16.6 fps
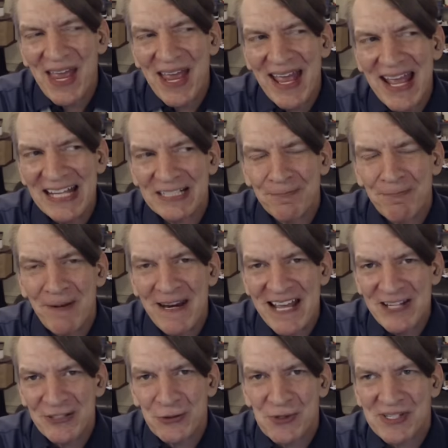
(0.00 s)
it's been
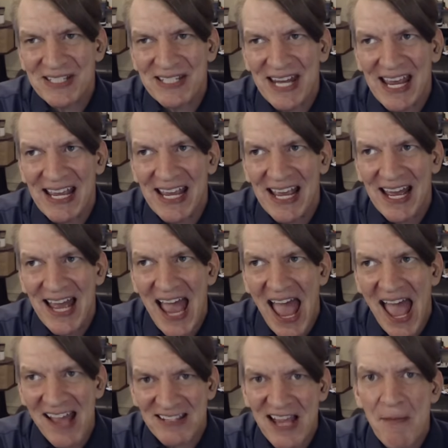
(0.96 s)
interesting
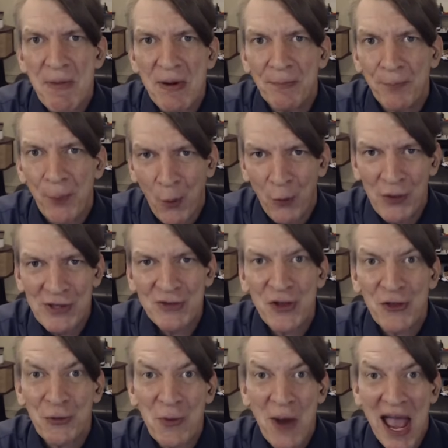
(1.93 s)
as I've been pulling
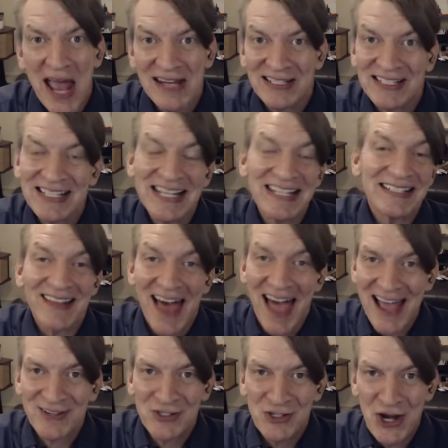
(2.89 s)
the threads since
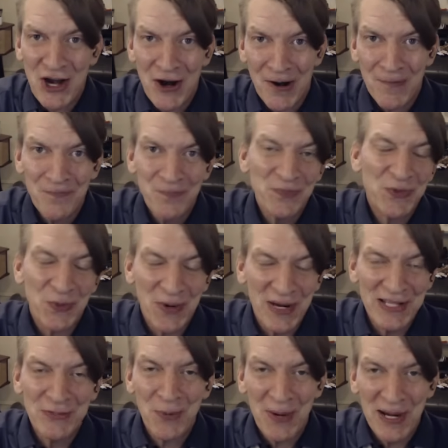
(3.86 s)
last year,
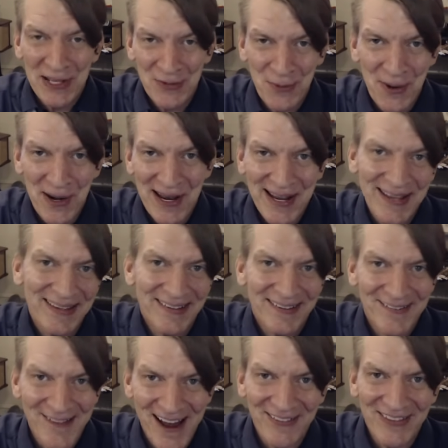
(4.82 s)
2023,
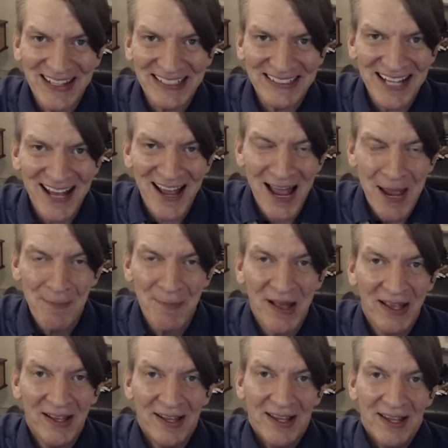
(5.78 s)
around this time,
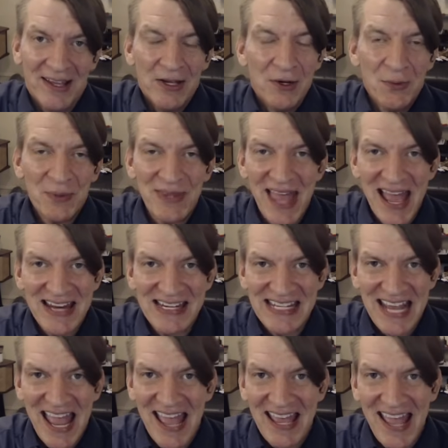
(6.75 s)
when the
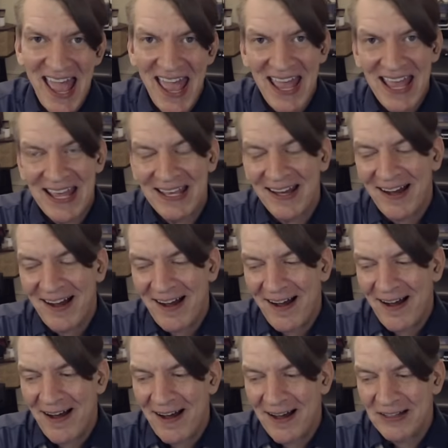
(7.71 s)
NDAA
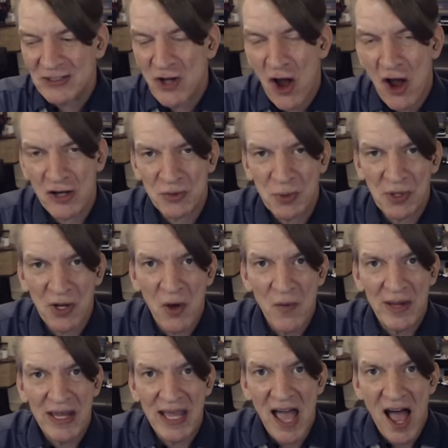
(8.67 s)
uh, talks were
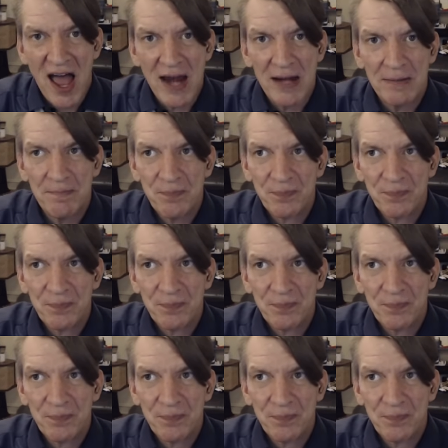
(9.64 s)
going on.